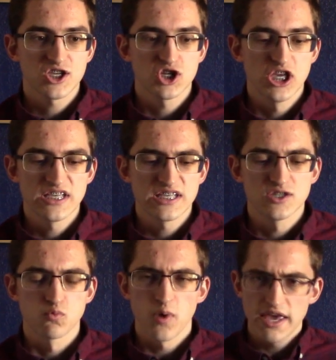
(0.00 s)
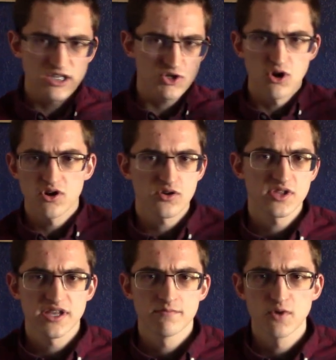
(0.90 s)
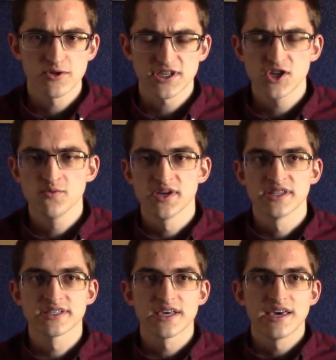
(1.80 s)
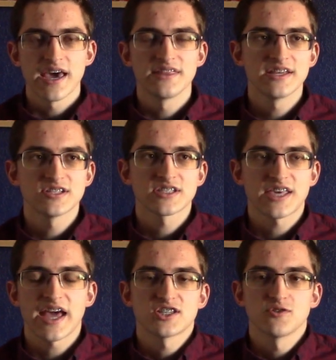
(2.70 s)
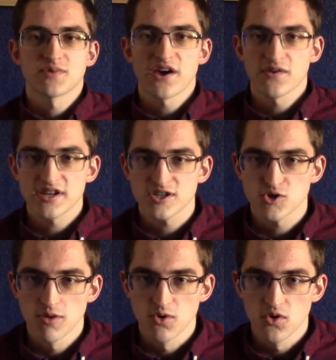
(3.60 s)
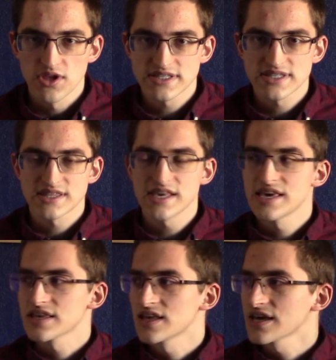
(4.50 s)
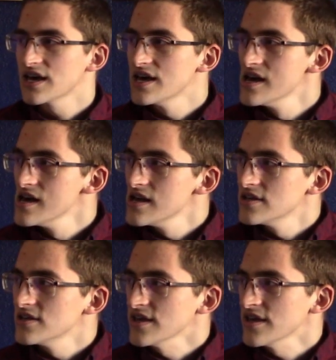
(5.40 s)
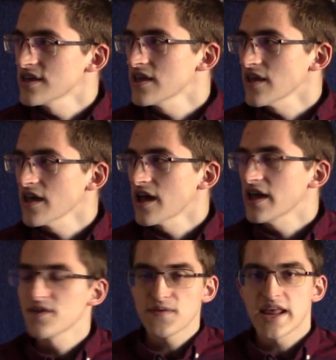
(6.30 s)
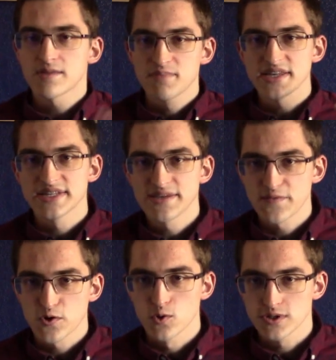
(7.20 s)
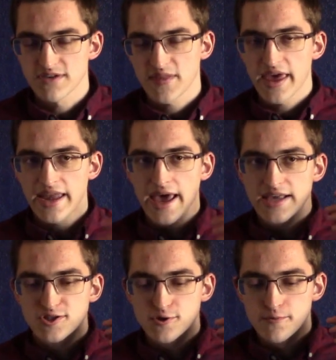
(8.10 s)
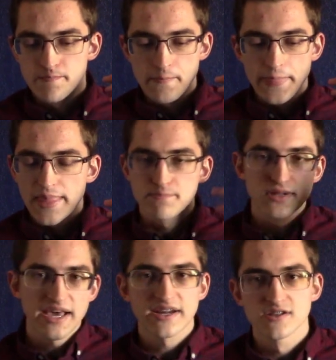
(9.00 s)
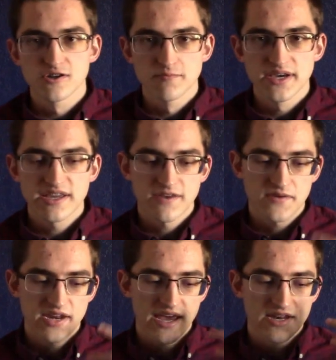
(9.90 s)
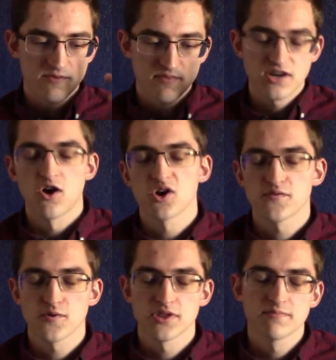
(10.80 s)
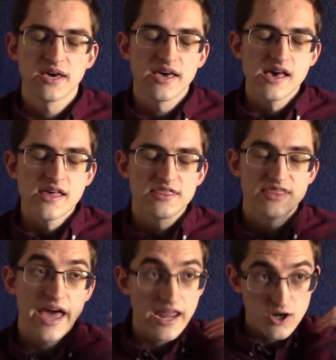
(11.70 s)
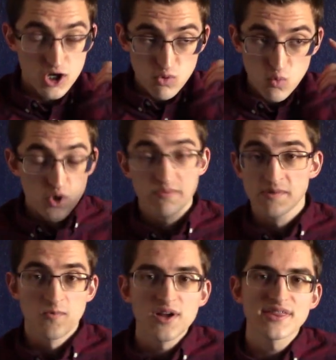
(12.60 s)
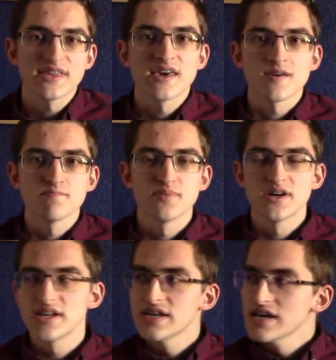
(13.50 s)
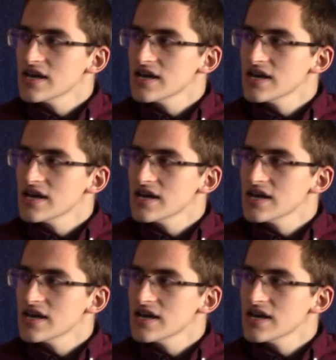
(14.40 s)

is way stronger than most humans, and they just catch it without any trouble. That's the thing. Like, if it had been difficult, if they had to plan a little bit, if it had been hard for them, that would have been one thing, but,